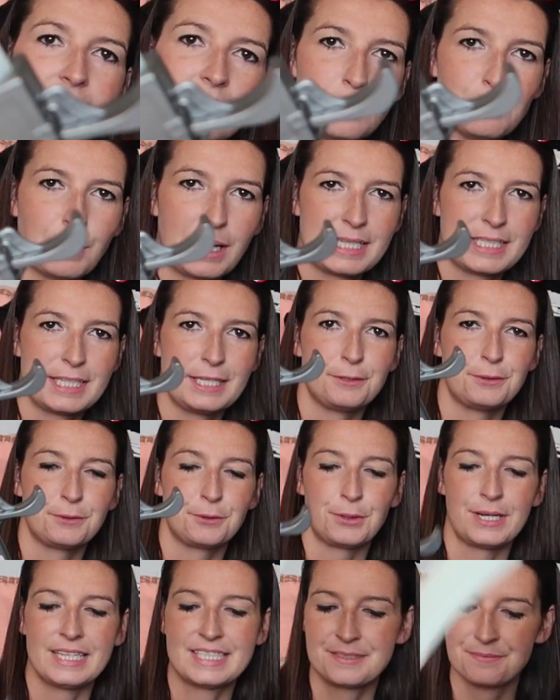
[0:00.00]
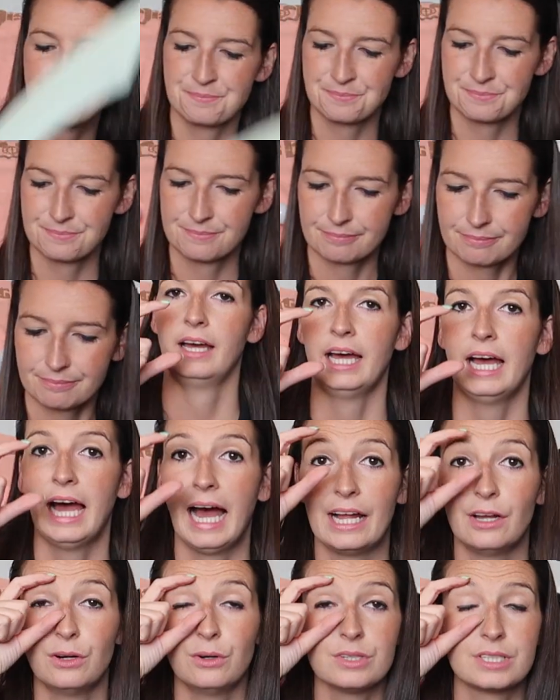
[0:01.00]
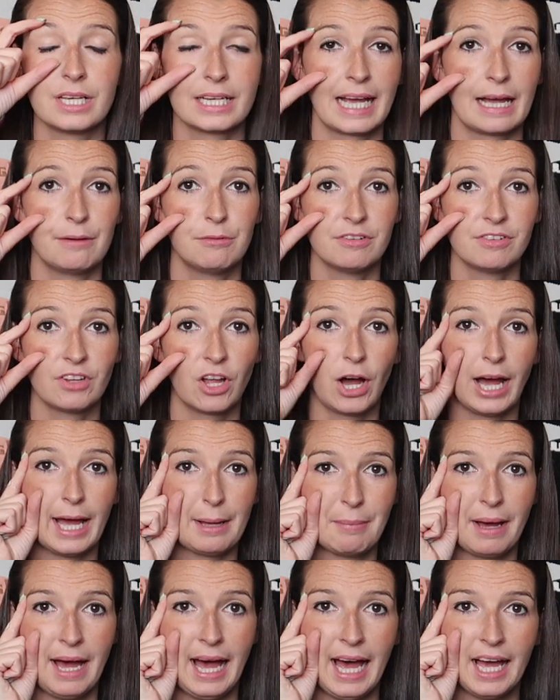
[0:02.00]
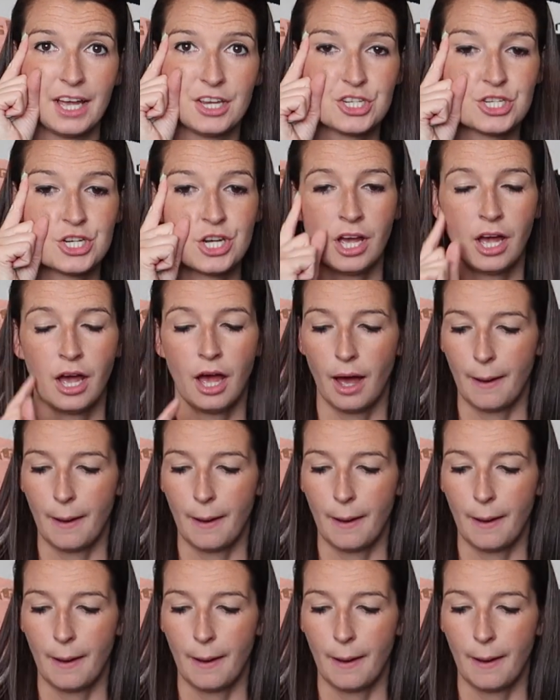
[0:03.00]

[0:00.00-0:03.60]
and makes a little noise. And it also came with an eye patch,